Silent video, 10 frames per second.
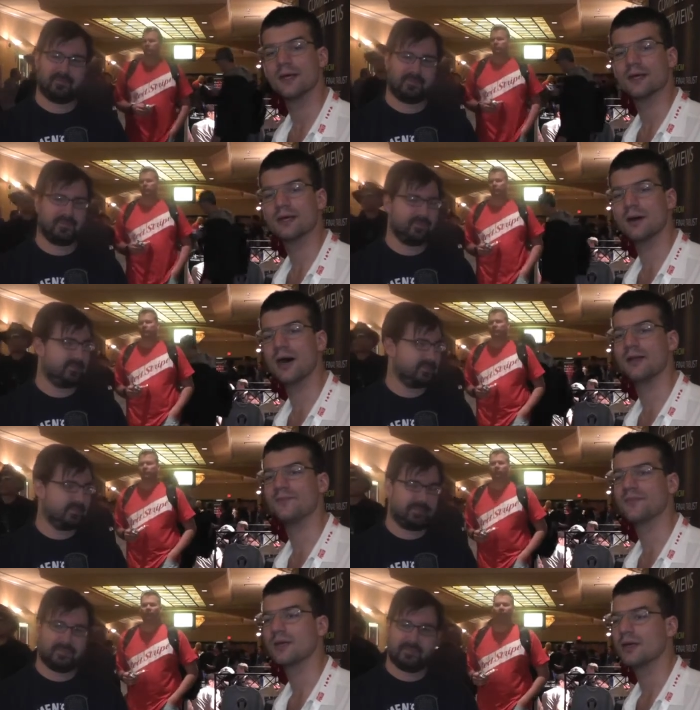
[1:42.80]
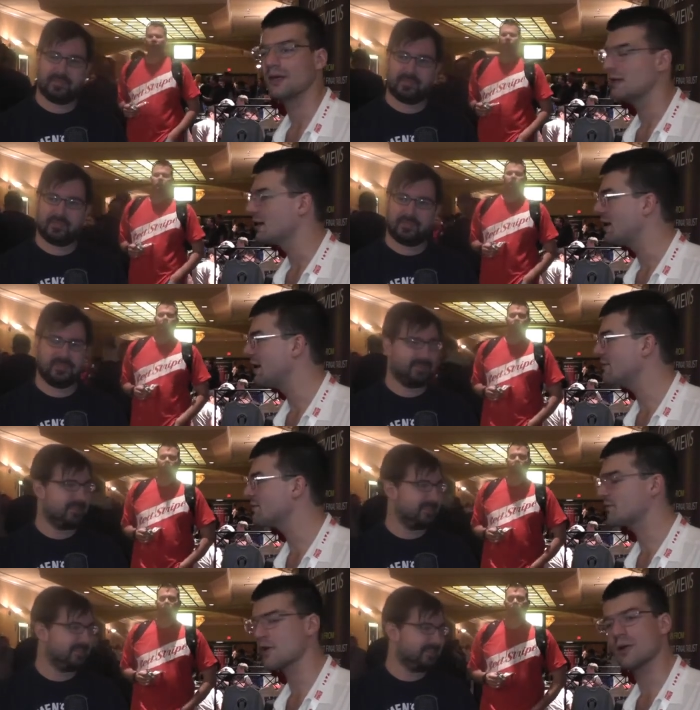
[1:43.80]
Speaker 1: come on. Uh, even
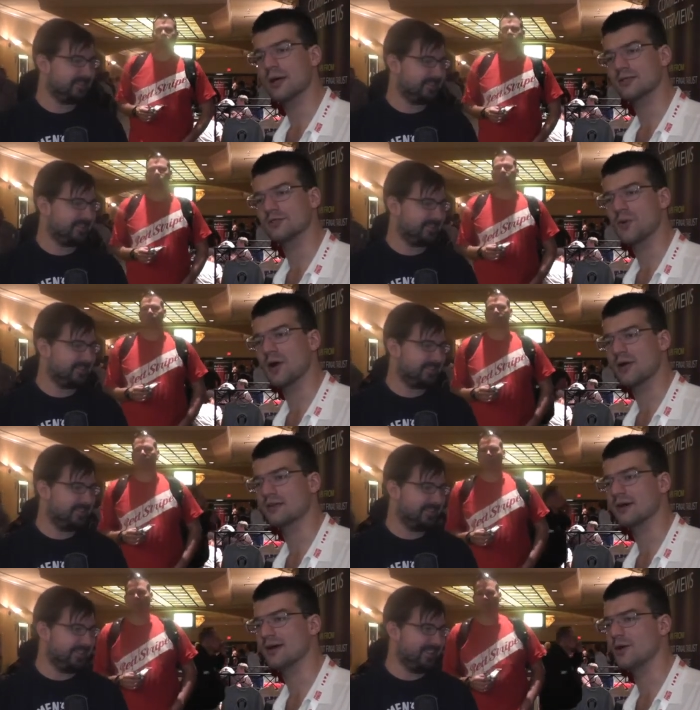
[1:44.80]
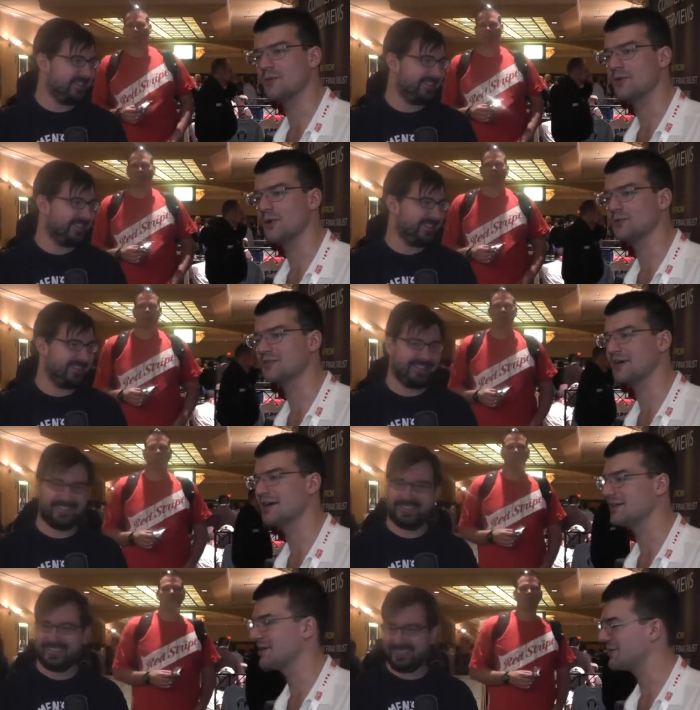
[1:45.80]
if you're reluctant to wear it, I hope you won't.
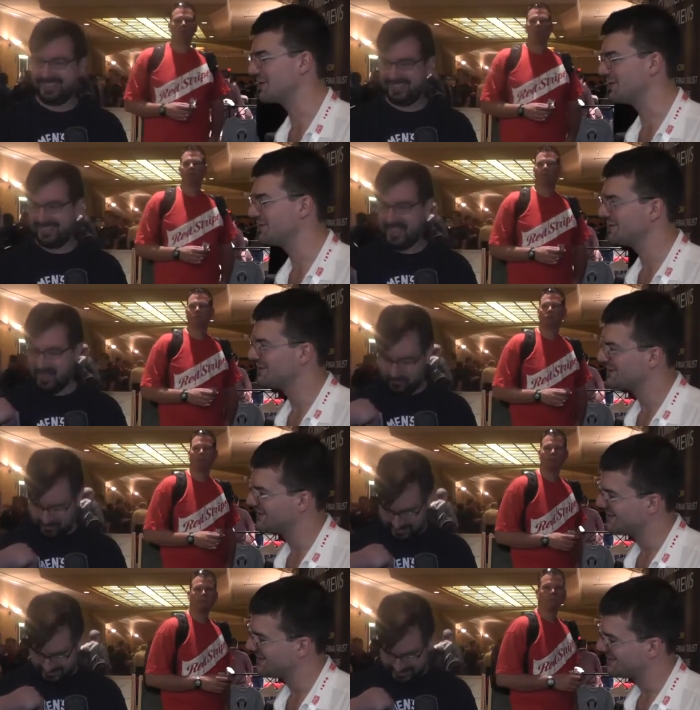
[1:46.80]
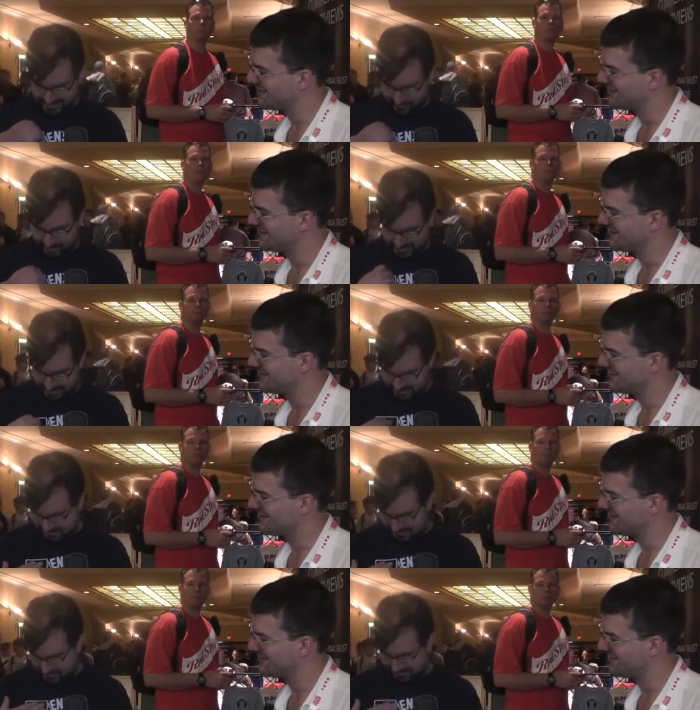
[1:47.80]
Uh, there you go. Thank you, Matt.
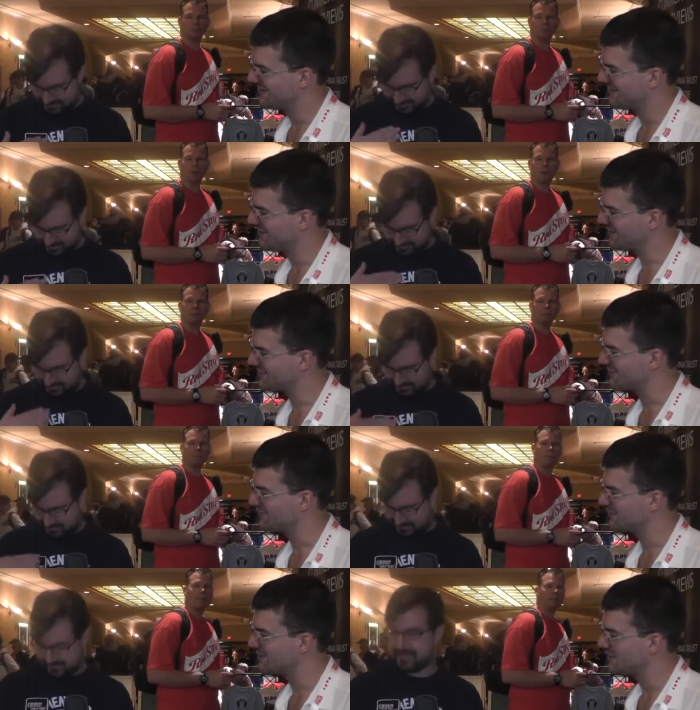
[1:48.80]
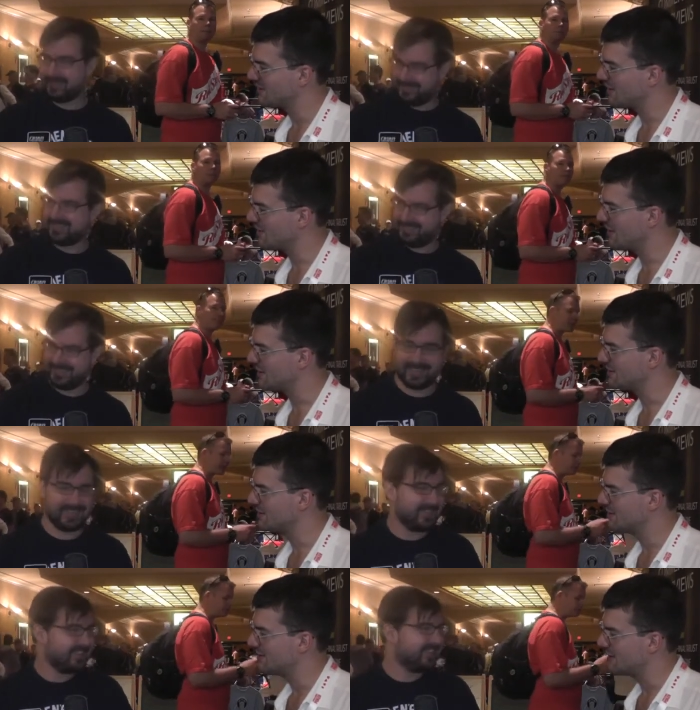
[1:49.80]
Nice. Awesome. All right.
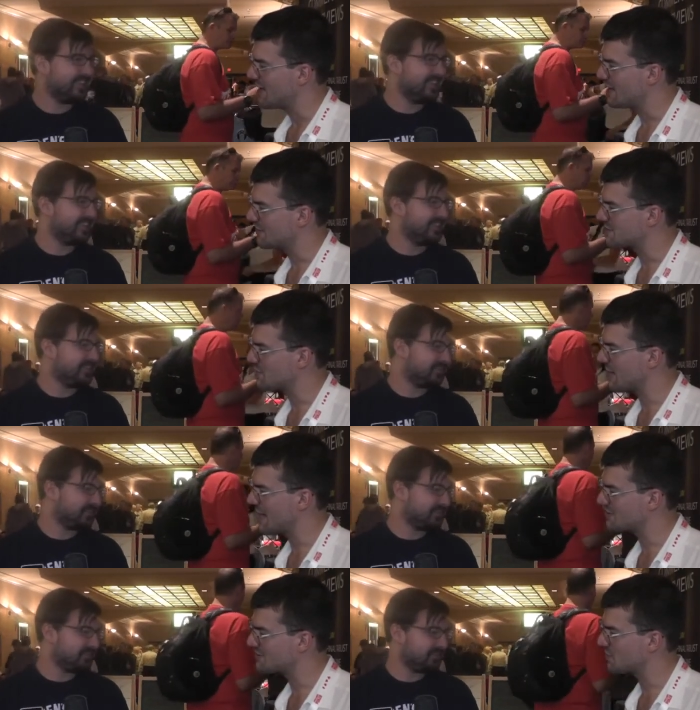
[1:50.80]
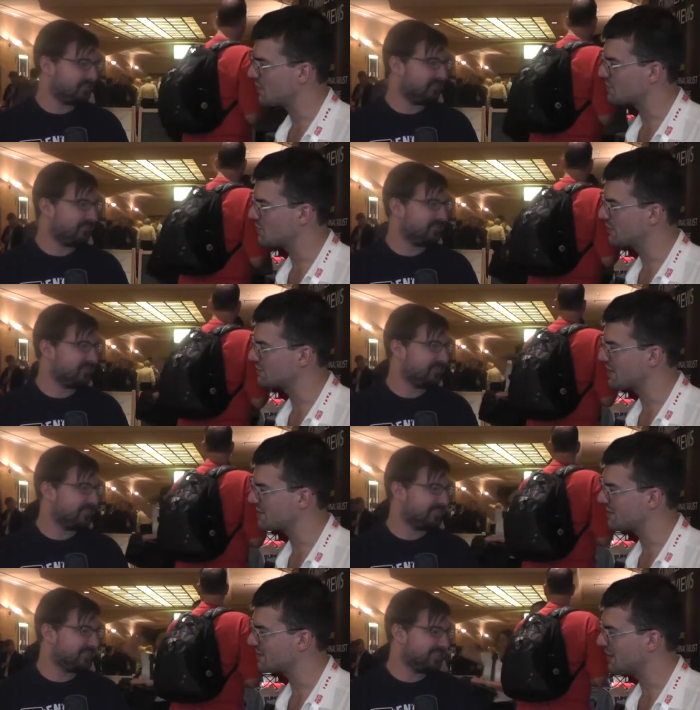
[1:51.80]
And if someone asks what is
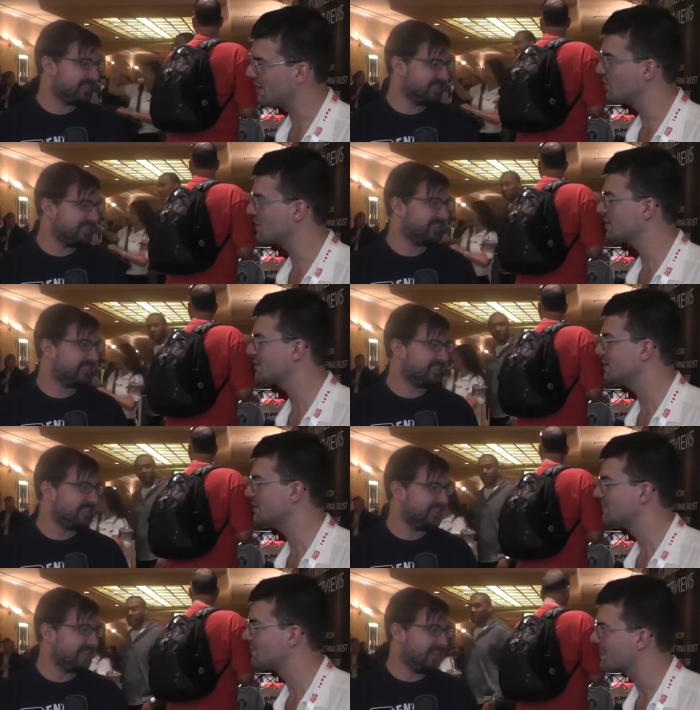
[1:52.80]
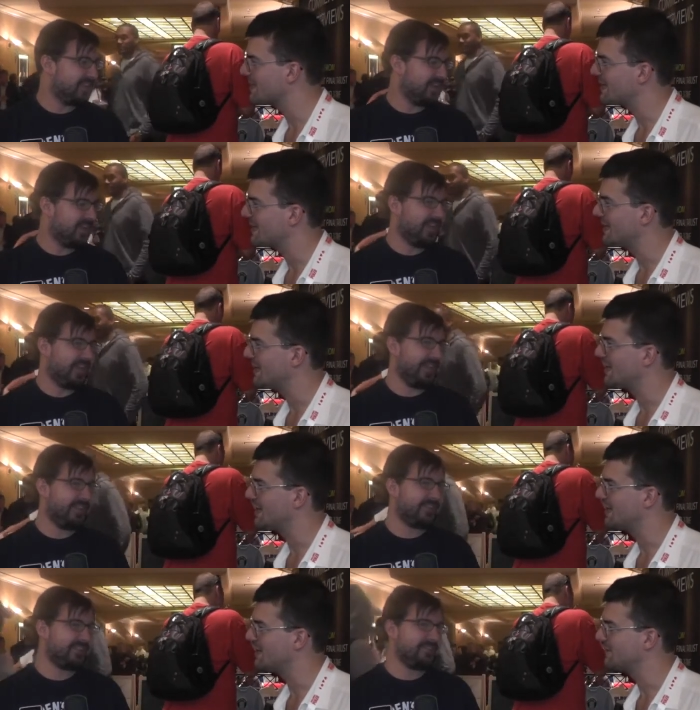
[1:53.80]
QuadJacks.com? what are you going to tell them? Uh,
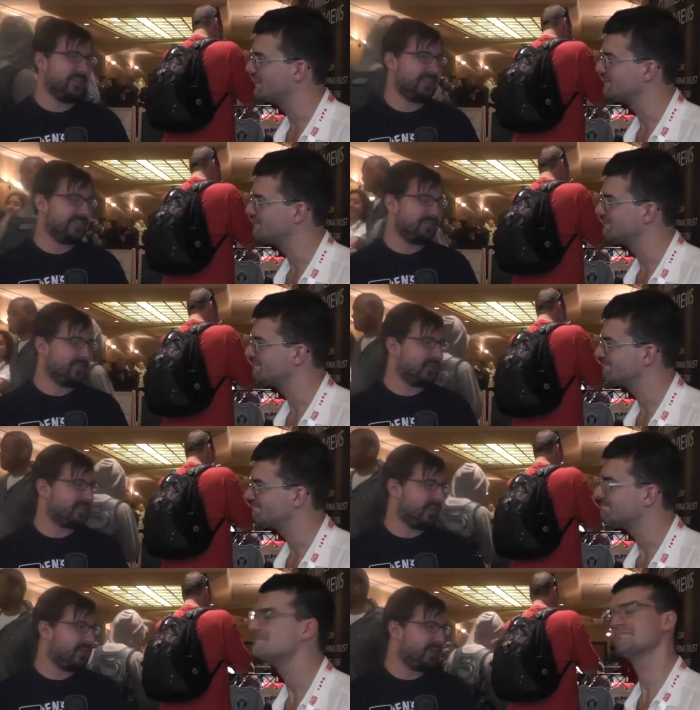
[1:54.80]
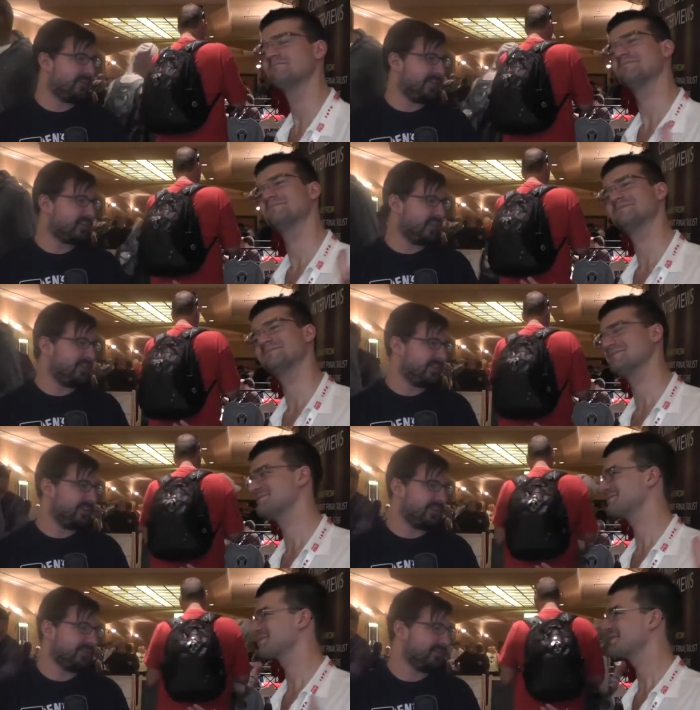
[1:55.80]
it's this amazing poker site where I made a training video.
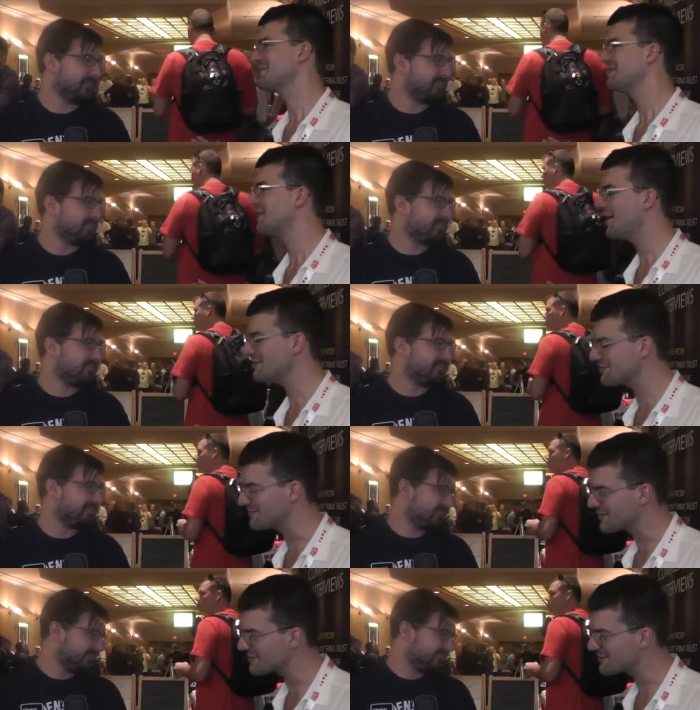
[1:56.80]
Awesome. That's